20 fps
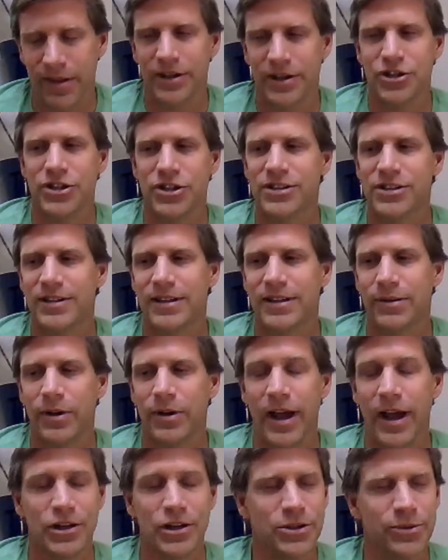They just
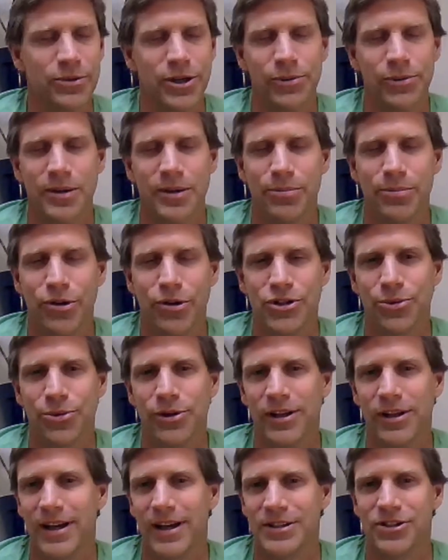actually, when you read books, you
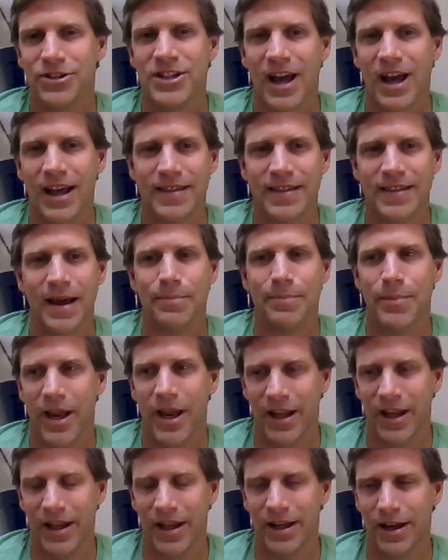realize there's not that
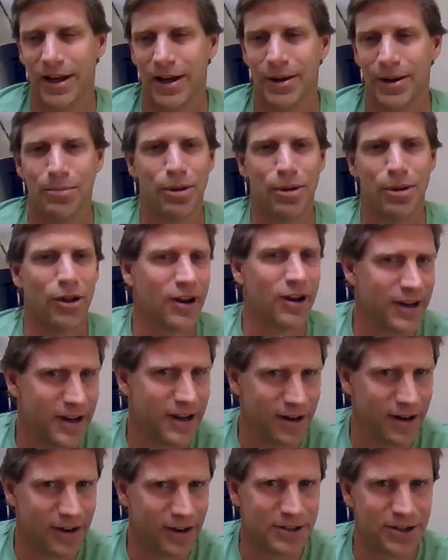many uh, blonde
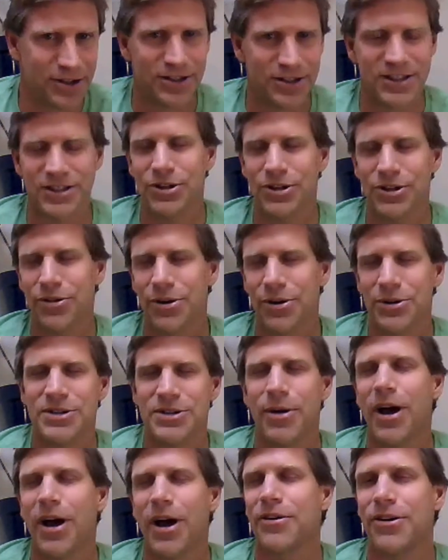characters, and so there were
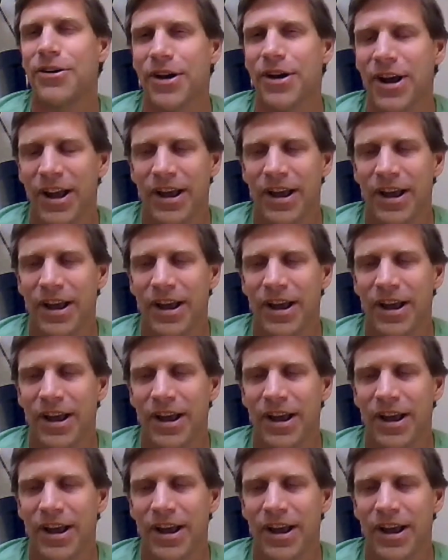some other,